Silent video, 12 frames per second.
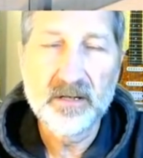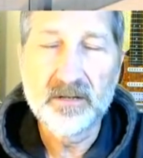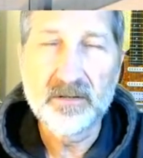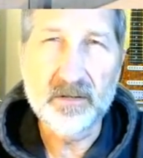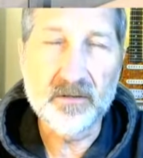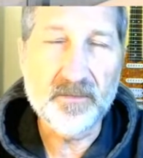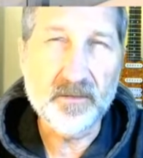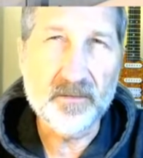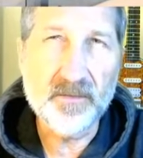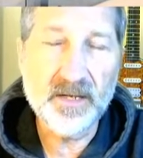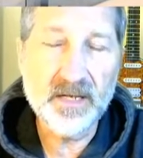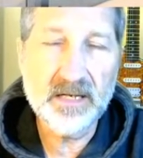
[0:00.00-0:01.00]
So if you're
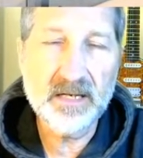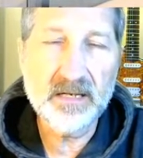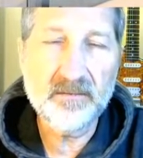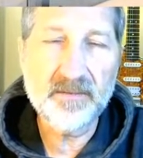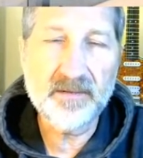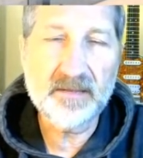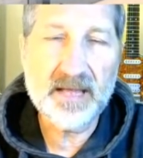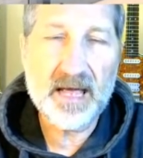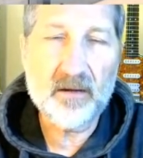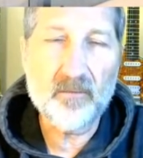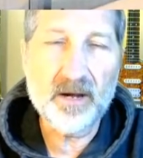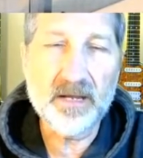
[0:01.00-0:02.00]
thinking of it
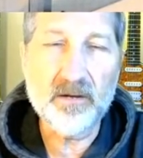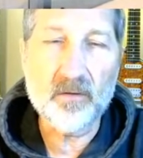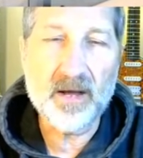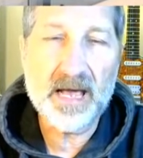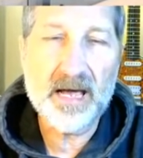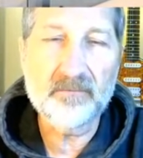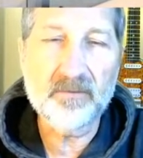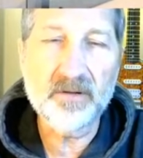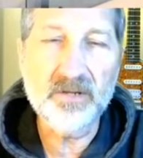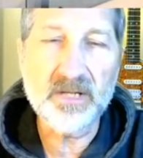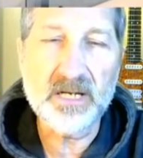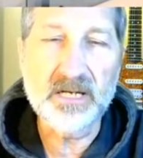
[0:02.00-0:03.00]
that way, your
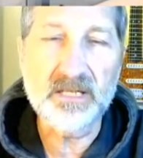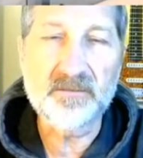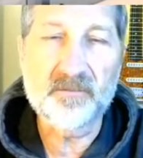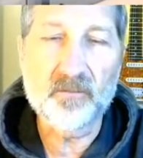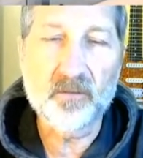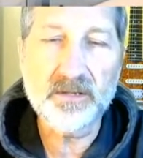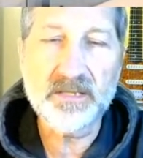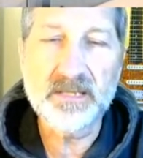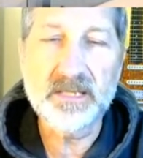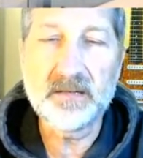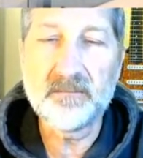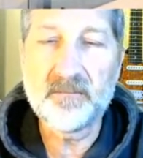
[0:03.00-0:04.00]
average is 14,